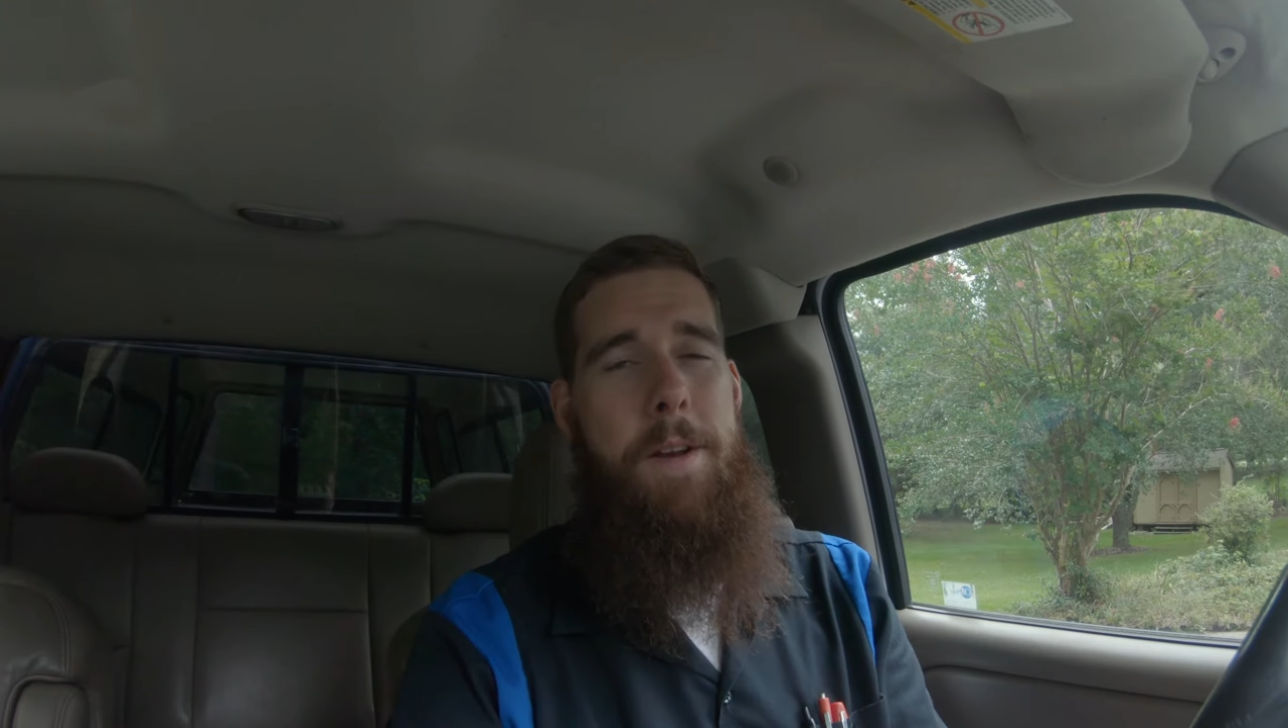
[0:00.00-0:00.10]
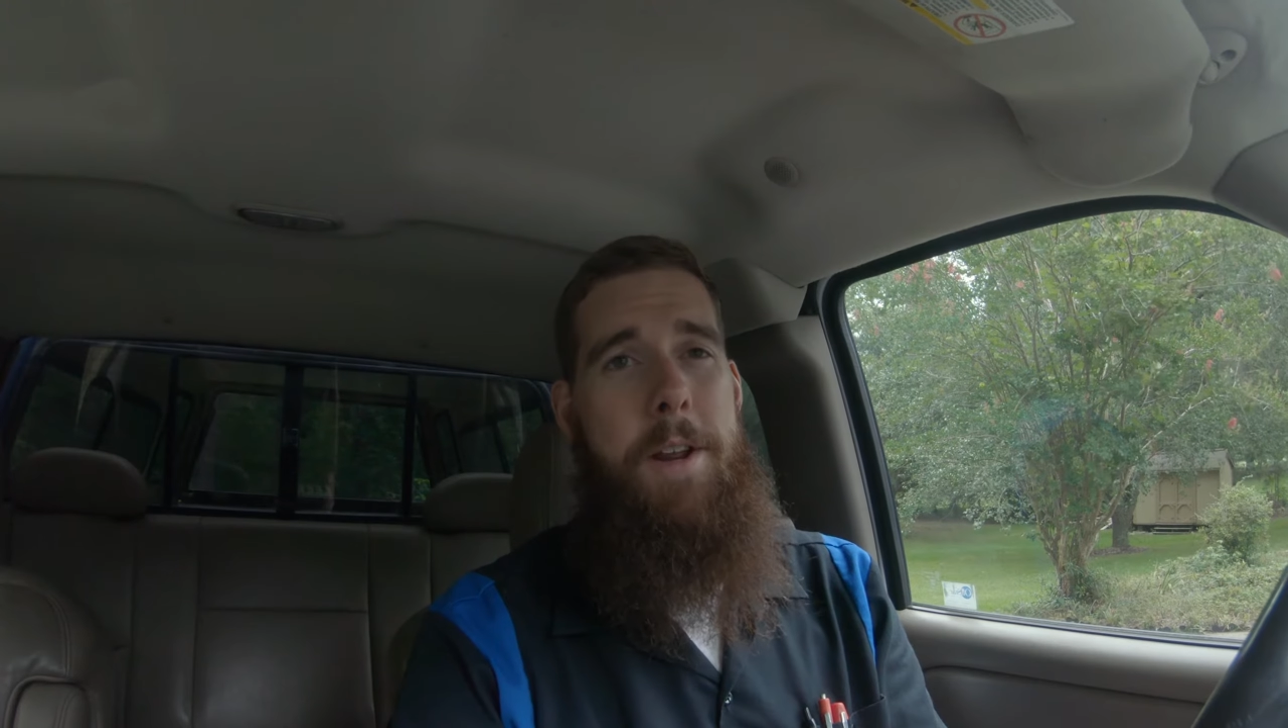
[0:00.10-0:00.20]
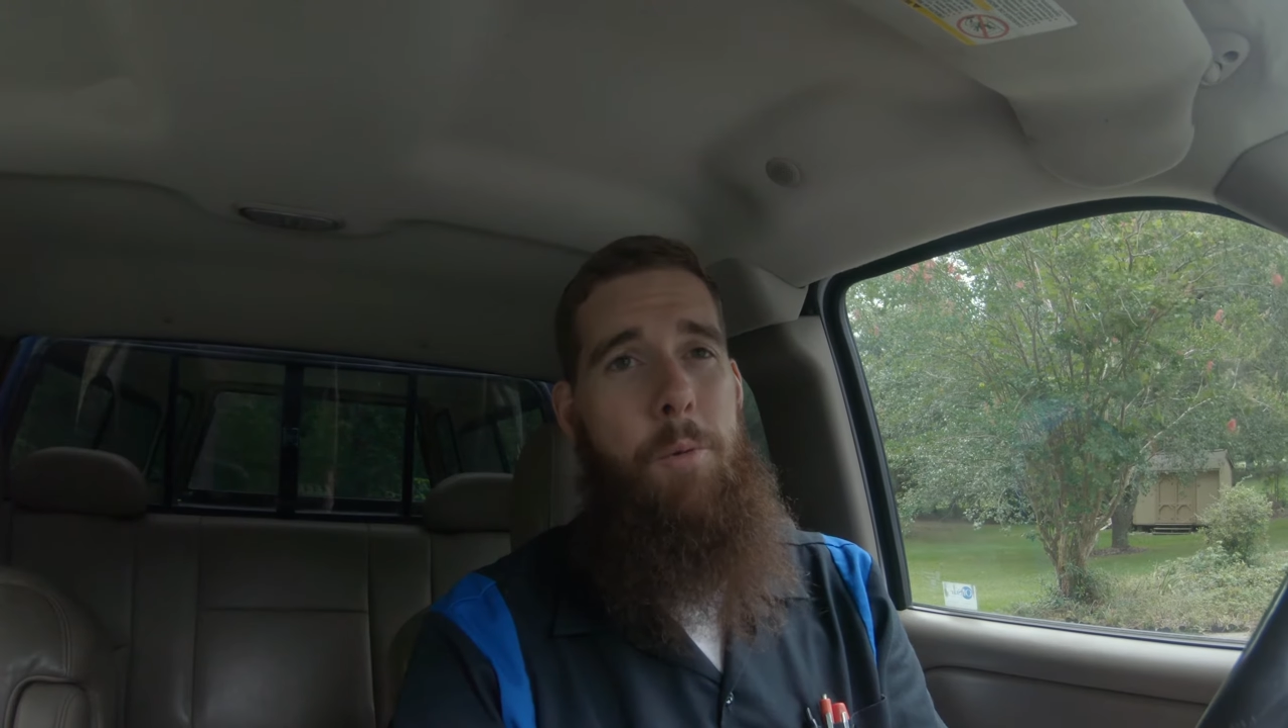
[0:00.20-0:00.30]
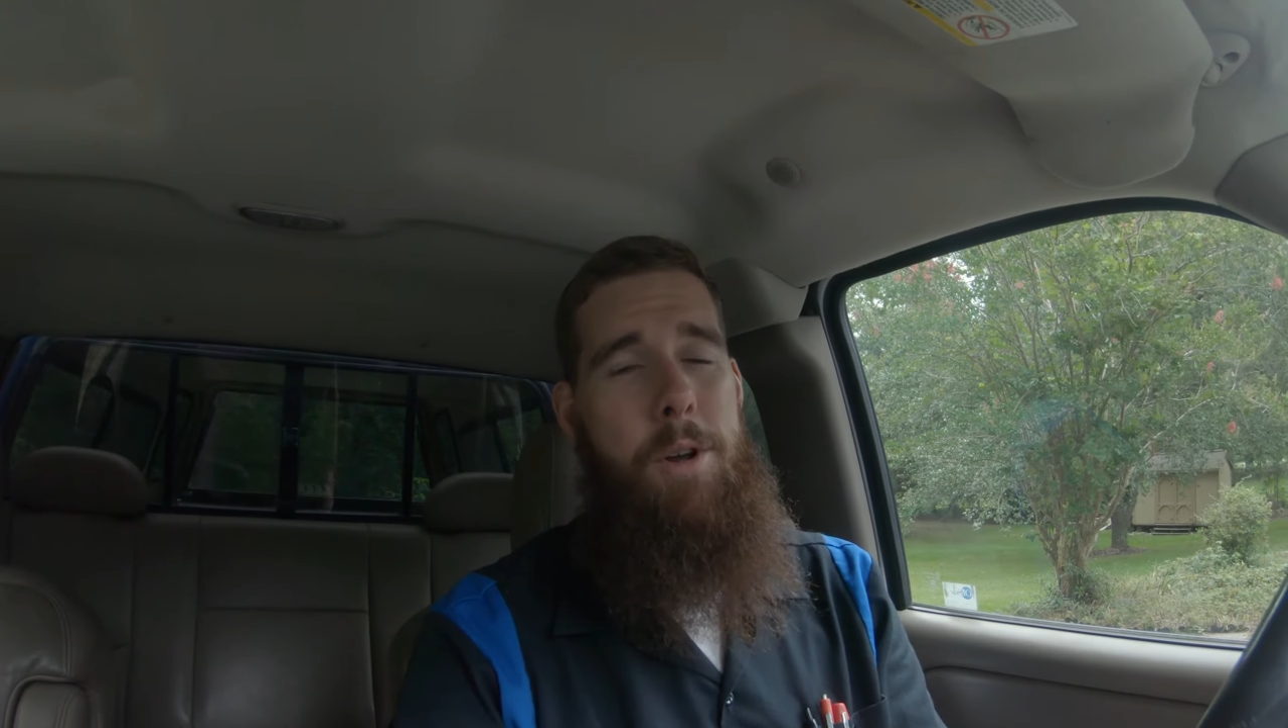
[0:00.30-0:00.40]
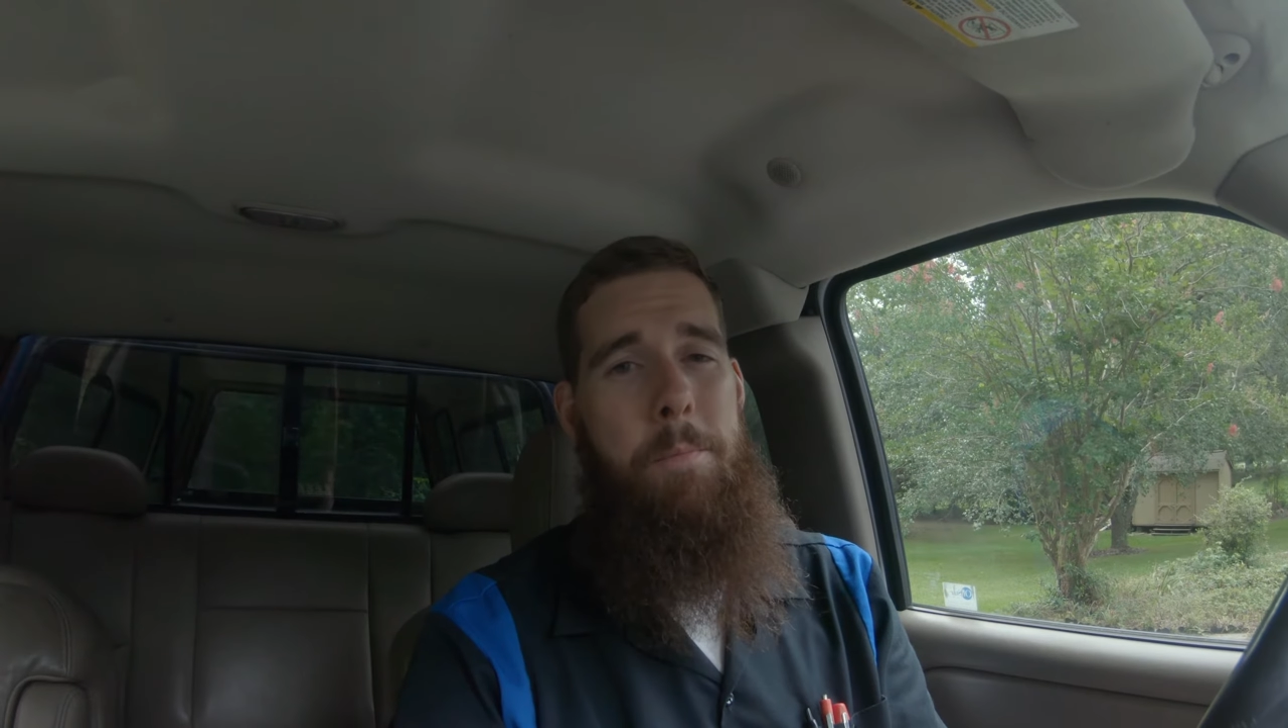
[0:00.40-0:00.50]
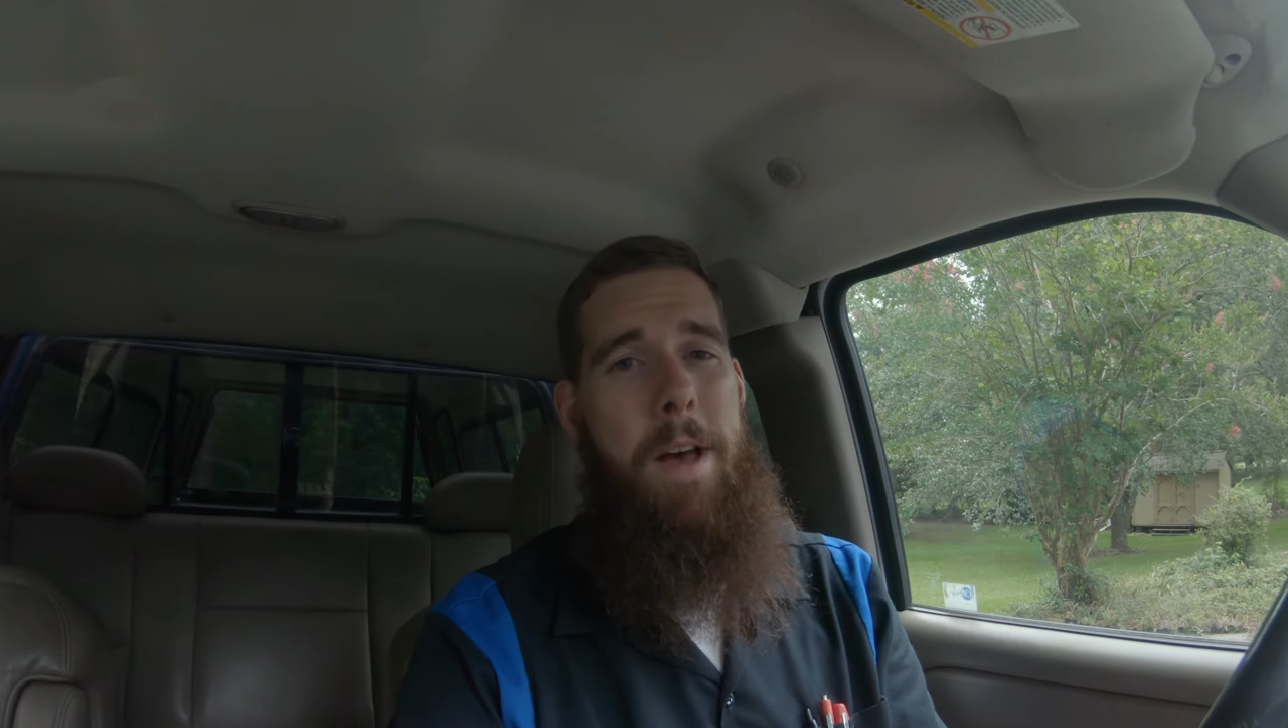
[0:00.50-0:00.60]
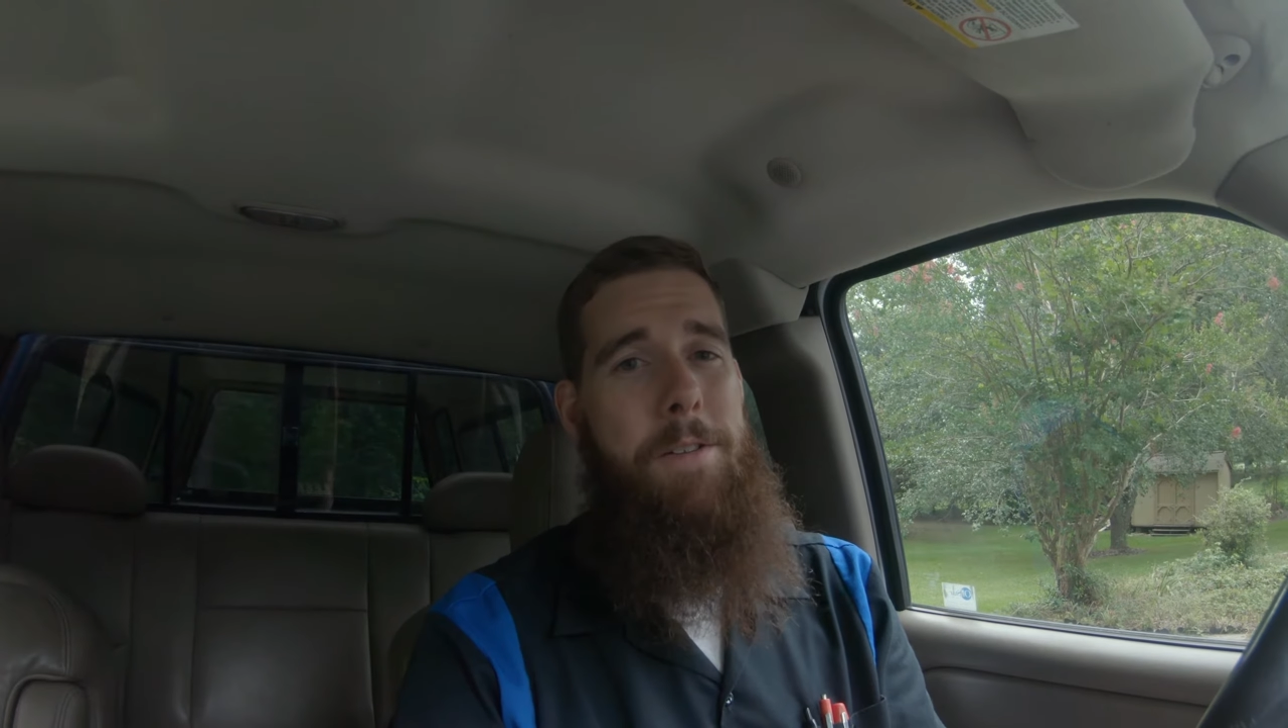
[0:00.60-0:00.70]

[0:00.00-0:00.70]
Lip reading: the needle wouldn't